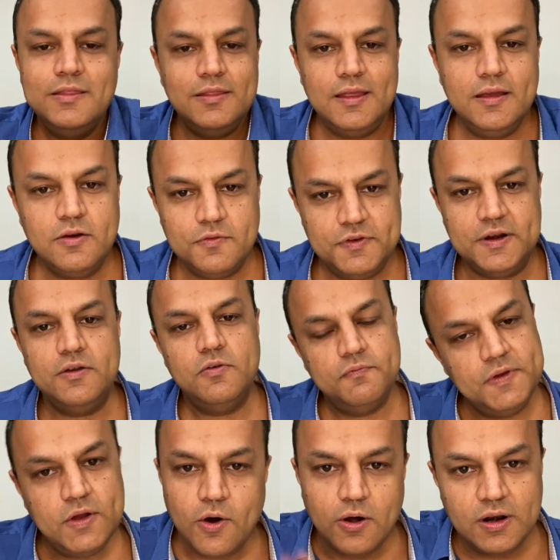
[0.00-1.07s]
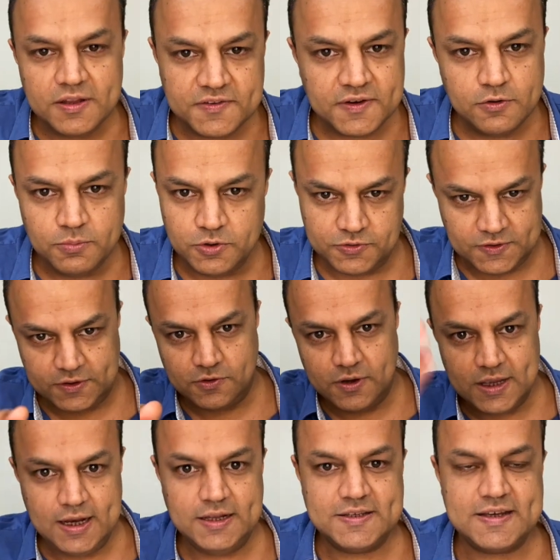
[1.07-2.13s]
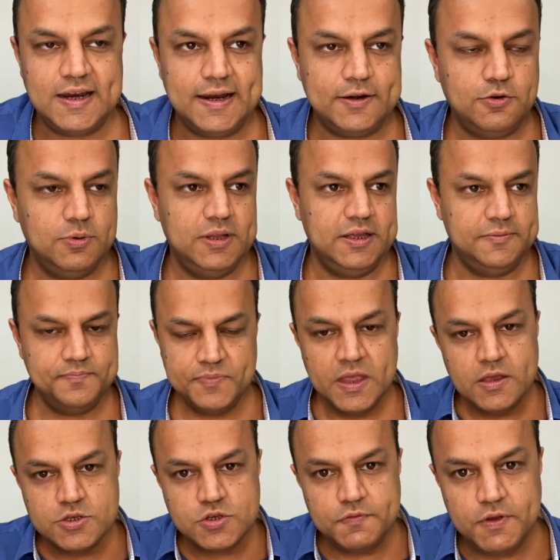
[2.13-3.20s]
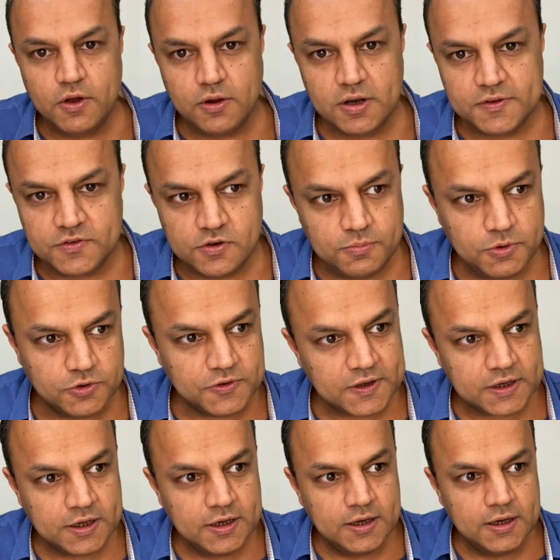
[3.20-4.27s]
Think of it. We all listen to music. Okay, let's connect over there. So we all listen to music.